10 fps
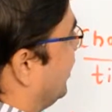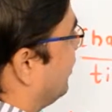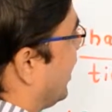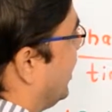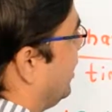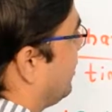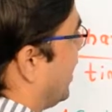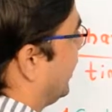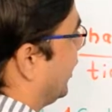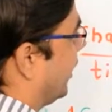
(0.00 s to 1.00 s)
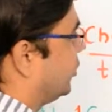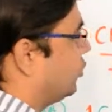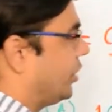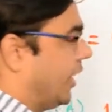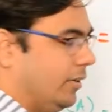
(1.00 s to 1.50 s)
divide by 10 raised
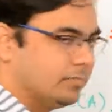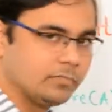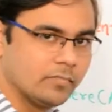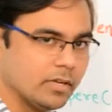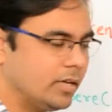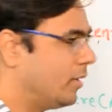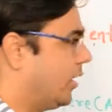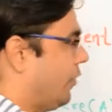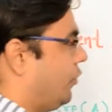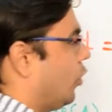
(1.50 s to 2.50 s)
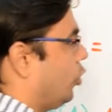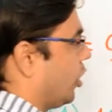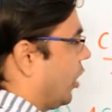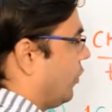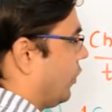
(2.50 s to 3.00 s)
to 3. If you want to
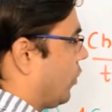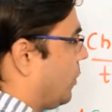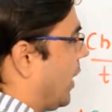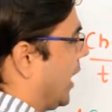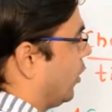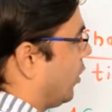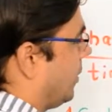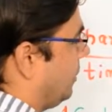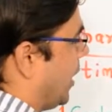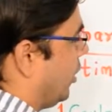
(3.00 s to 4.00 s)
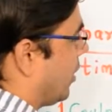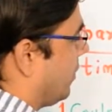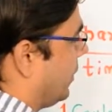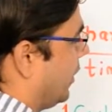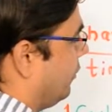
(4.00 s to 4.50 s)
convert from microampere to
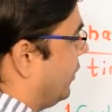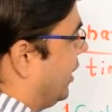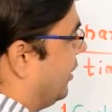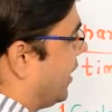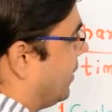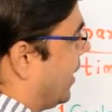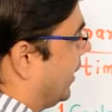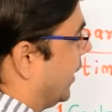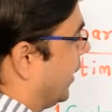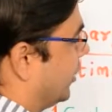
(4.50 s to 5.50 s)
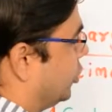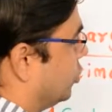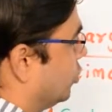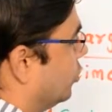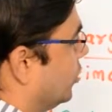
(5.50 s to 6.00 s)
ampere, we divide by 10 raised
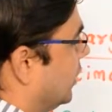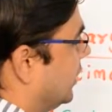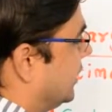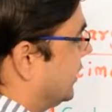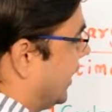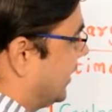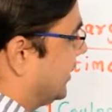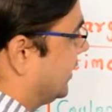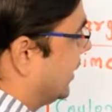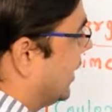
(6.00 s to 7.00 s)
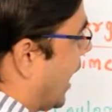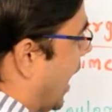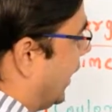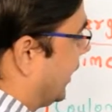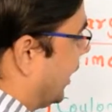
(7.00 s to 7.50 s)
to 6
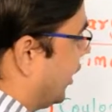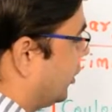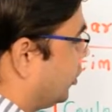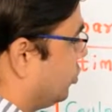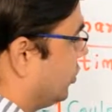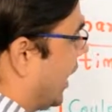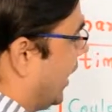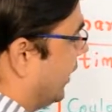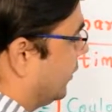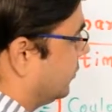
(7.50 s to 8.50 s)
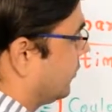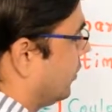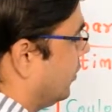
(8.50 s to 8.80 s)
and 10 raised to 9